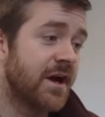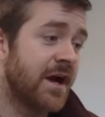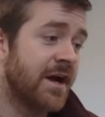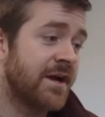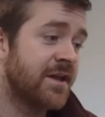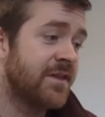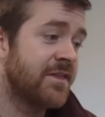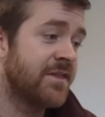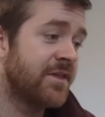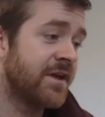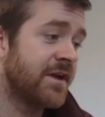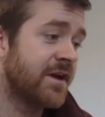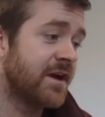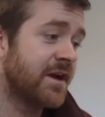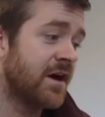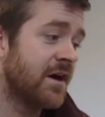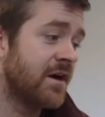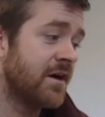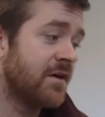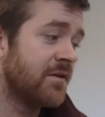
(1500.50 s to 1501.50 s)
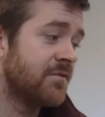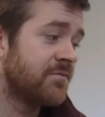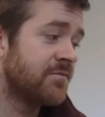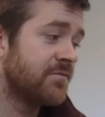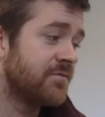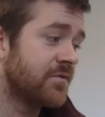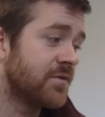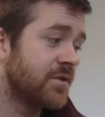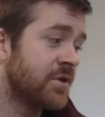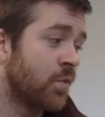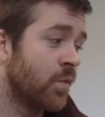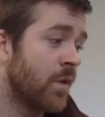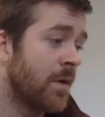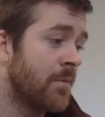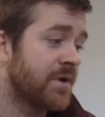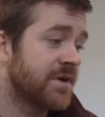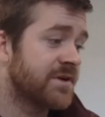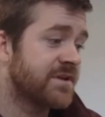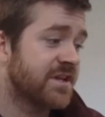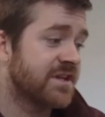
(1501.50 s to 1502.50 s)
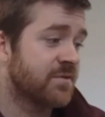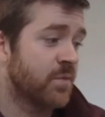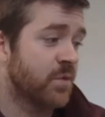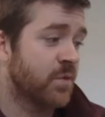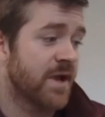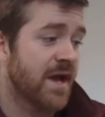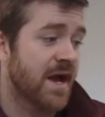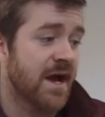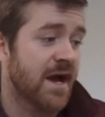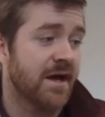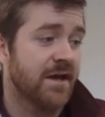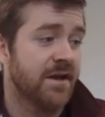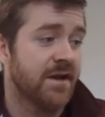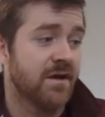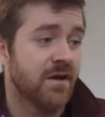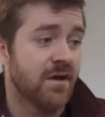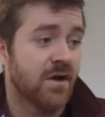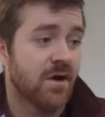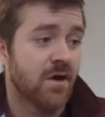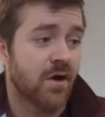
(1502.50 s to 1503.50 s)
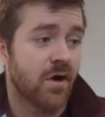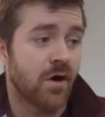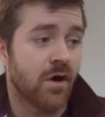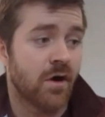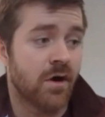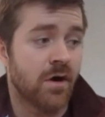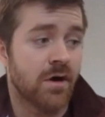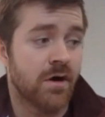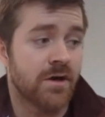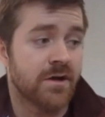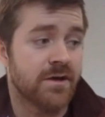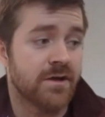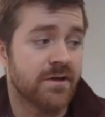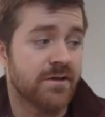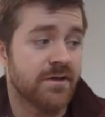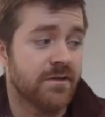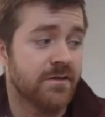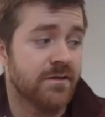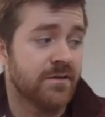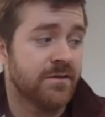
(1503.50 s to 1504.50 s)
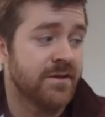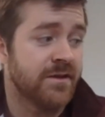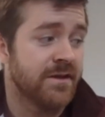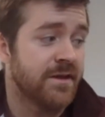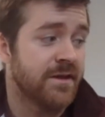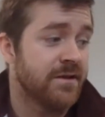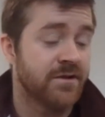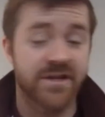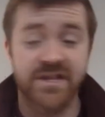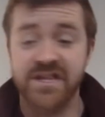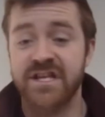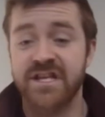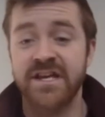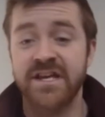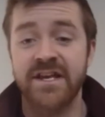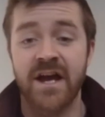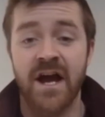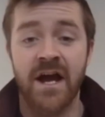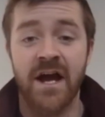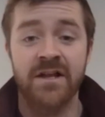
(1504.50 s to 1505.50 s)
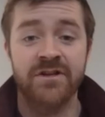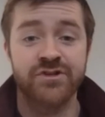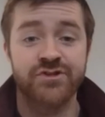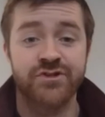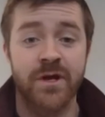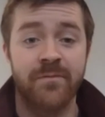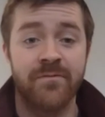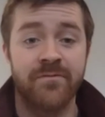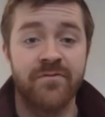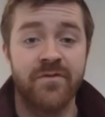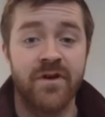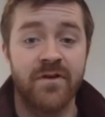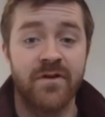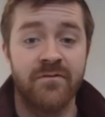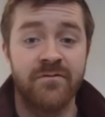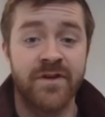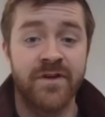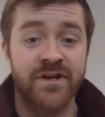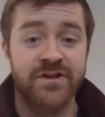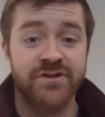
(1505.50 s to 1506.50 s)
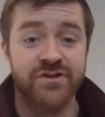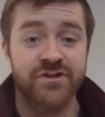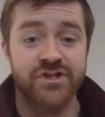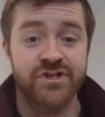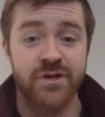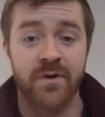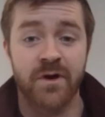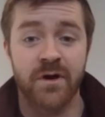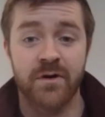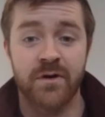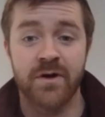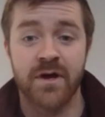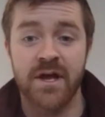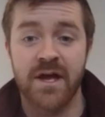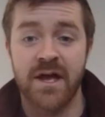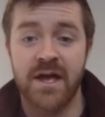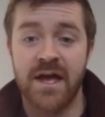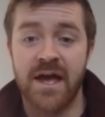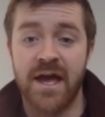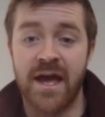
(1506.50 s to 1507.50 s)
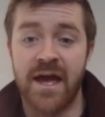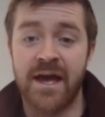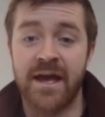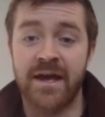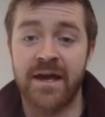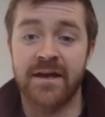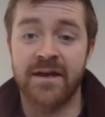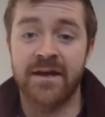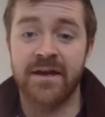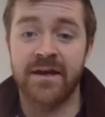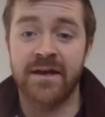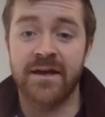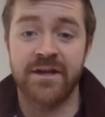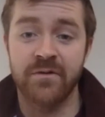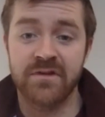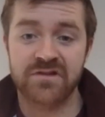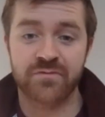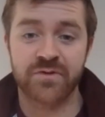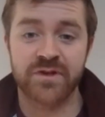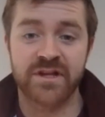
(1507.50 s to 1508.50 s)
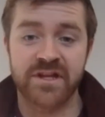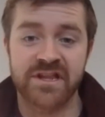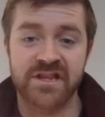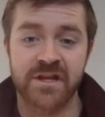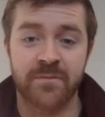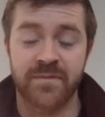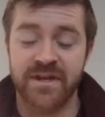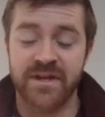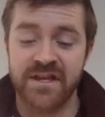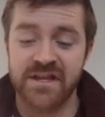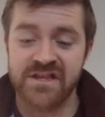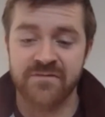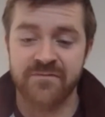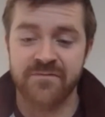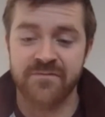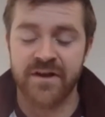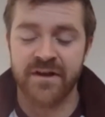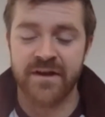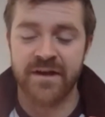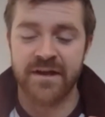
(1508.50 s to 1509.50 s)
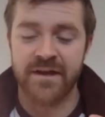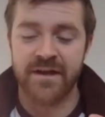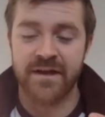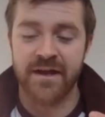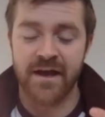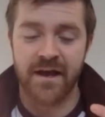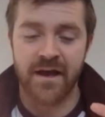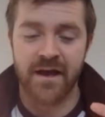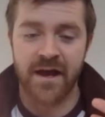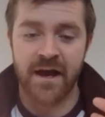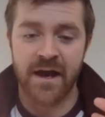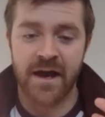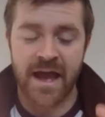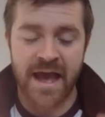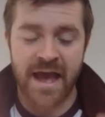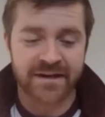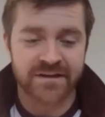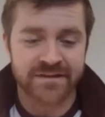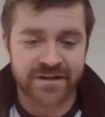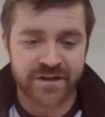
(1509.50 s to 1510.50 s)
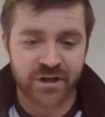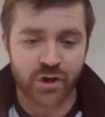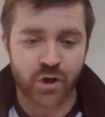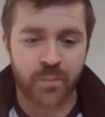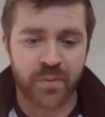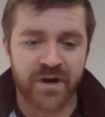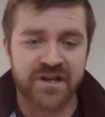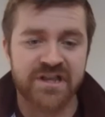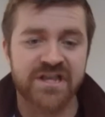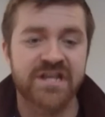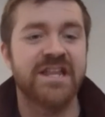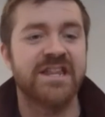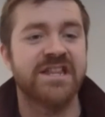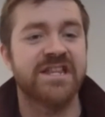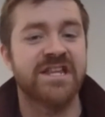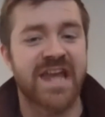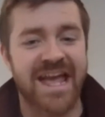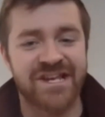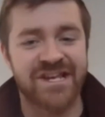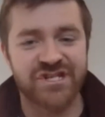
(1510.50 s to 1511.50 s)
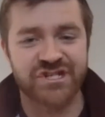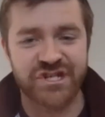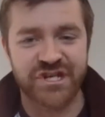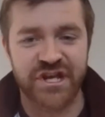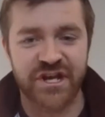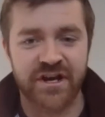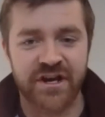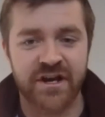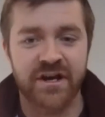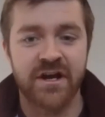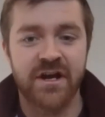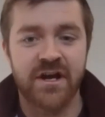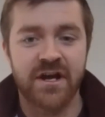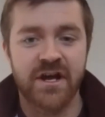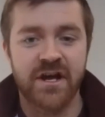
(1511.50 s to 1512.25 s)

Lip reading: I can think of, one participant we had on the Lasqueti Island trip, Victor Chabot. And he was really he's a very analytical person. He's an engineer.